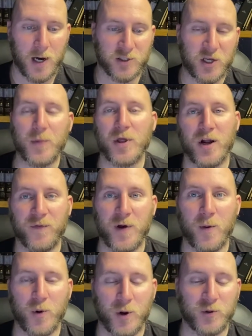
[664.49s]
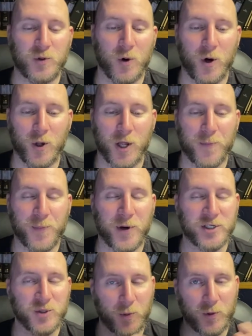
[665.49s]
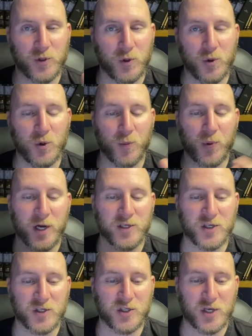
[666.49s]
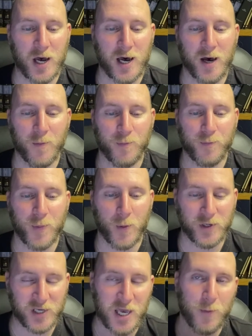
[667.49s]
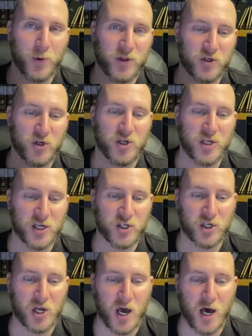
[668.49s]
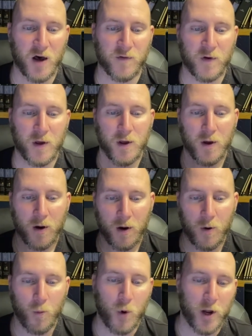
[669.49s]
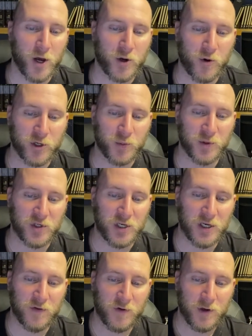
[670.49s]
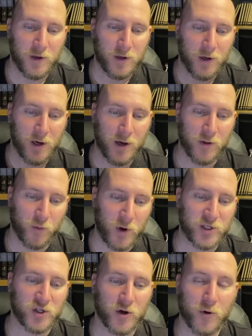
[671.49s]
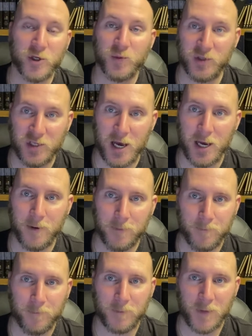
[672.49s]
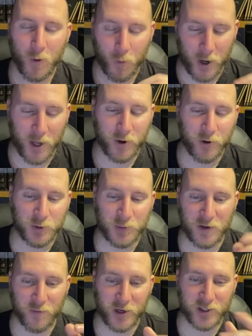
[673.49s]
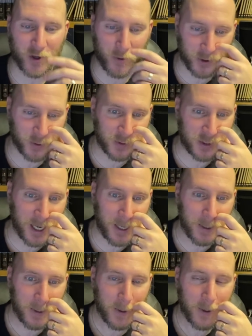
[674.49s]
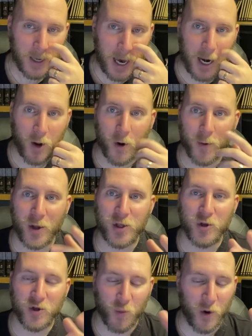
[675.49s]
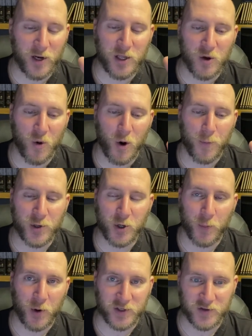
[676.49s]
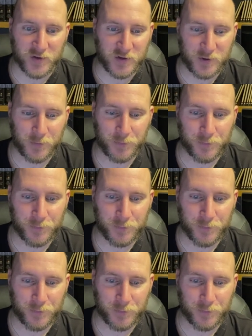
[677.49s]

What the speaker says: Typically in our family, we don't do a whole lot of presents, but we do presents. But we keep with the tradition of one on Christmas Eve and the rest on Christmas Day. One on Christmas Eve, the rest on Christmas Day. I don't know, what about you? When do you open your presents?